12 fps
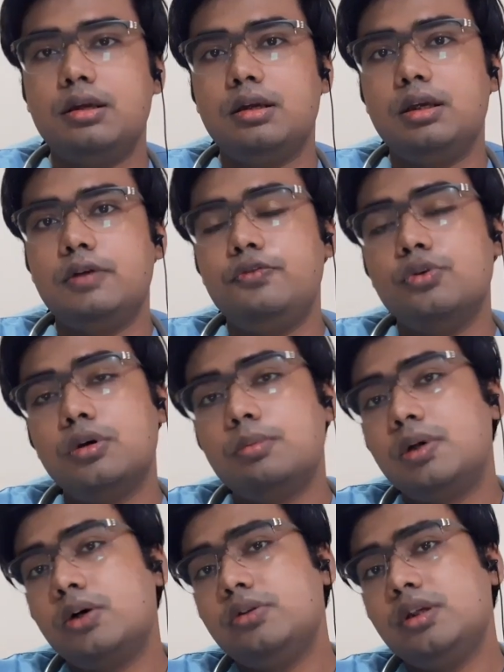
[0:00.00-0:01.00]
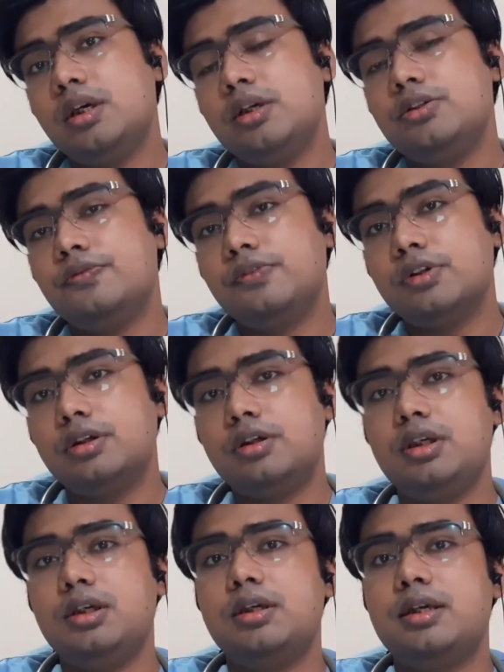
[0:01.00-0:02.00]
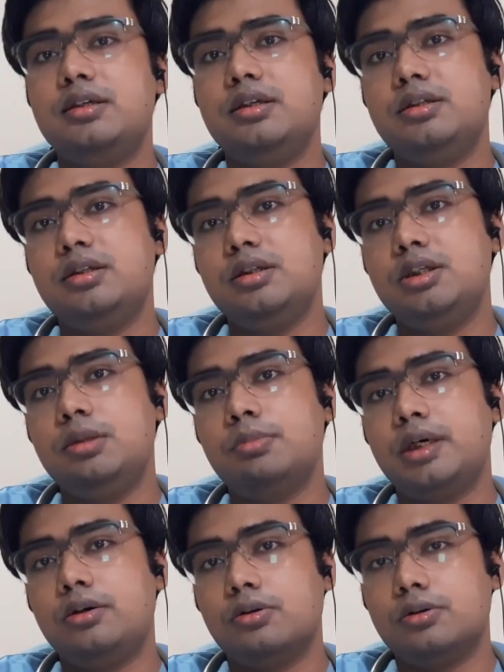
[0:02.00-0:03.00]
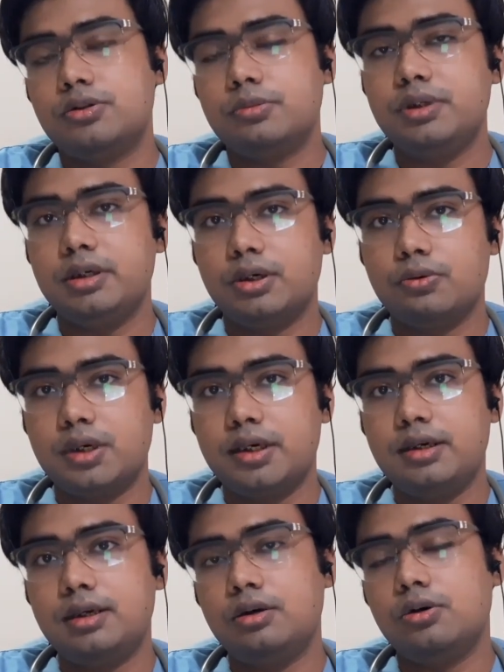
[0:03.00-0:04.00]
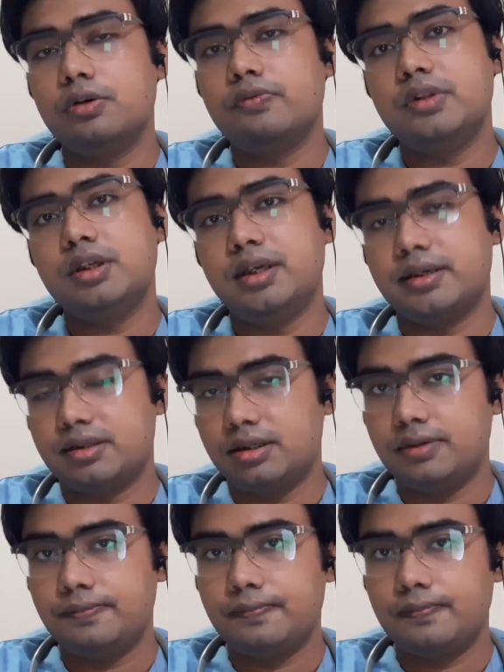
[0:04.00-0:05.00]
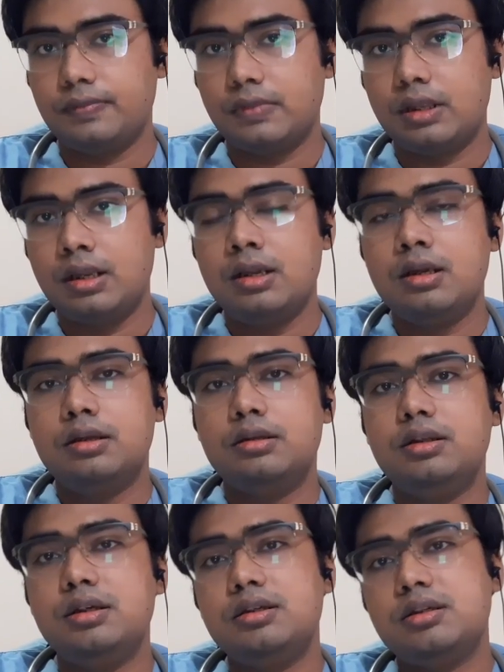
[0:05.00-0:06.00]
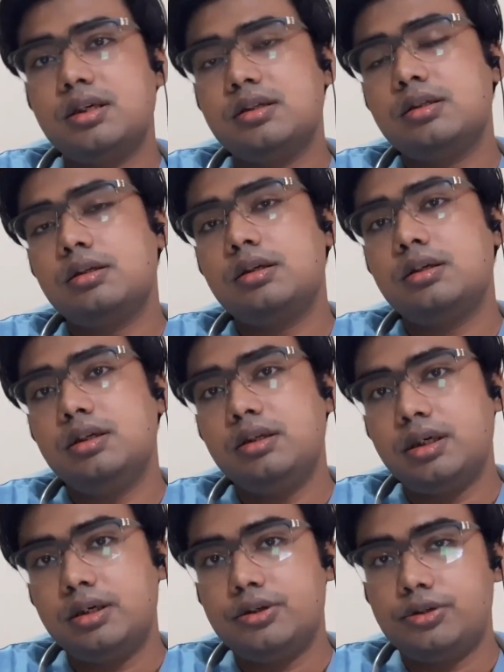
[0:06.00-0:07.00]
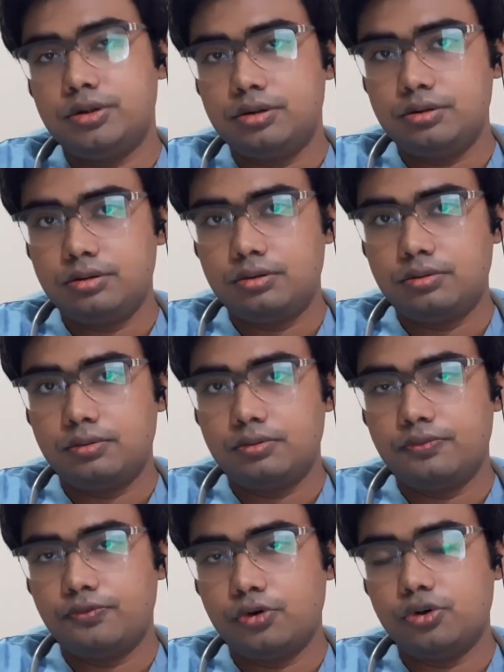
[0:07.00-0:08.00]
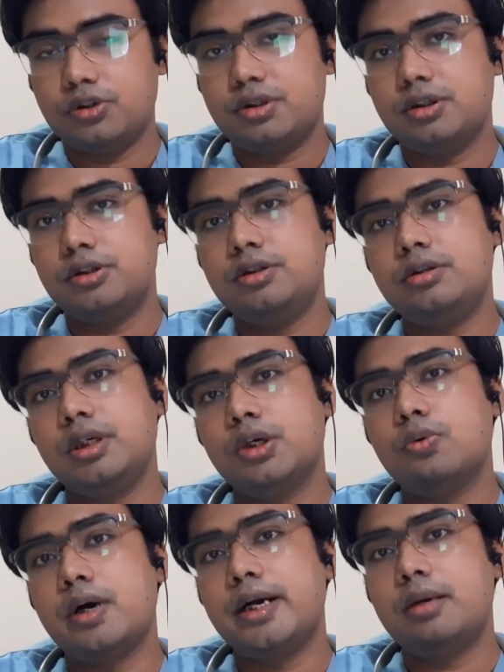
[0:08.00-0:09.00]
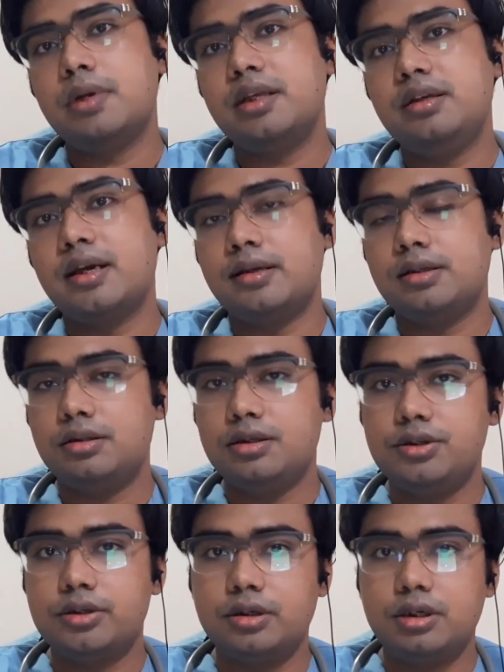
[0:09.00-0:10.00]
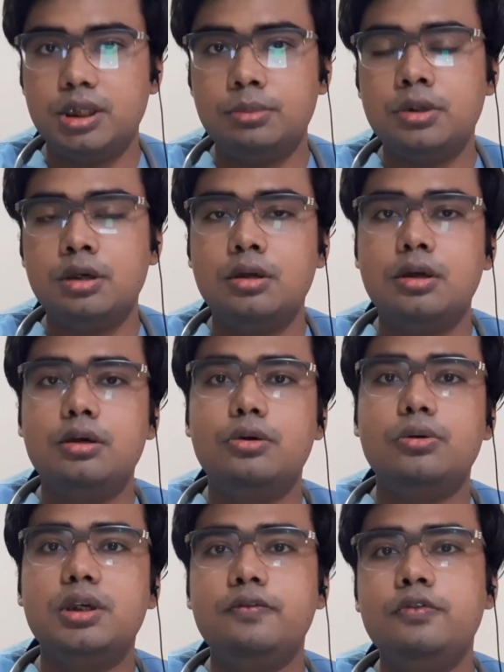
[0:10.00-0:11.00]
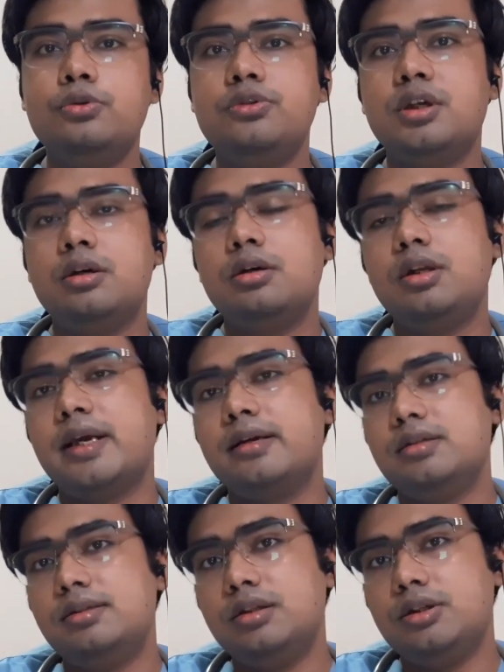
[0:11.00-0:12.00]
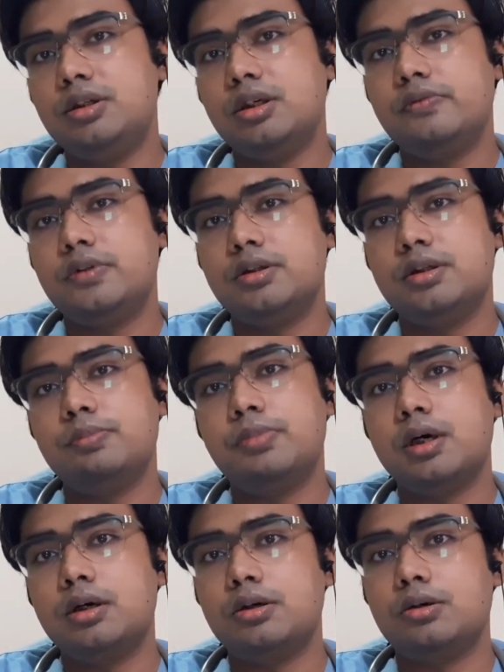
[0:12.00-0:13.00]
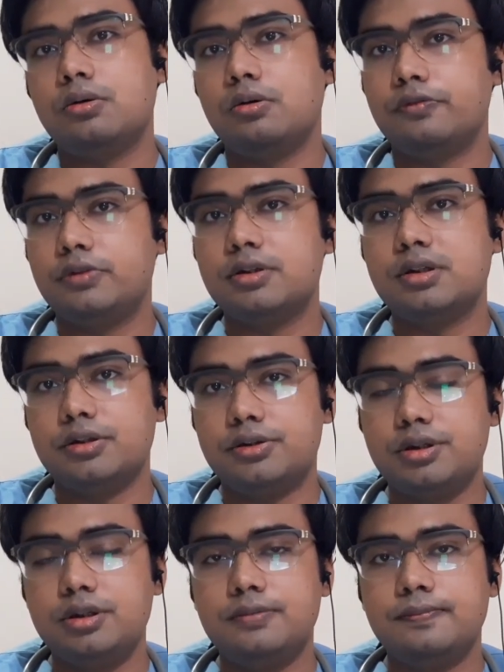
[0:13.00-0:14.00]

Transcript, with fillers: If you are above the age of 30, an ECG might also be required along with an X-ray. These tests are in addition for your surgeon required by the anesthesia team to give you general anesthesia, which is a part of the surgery.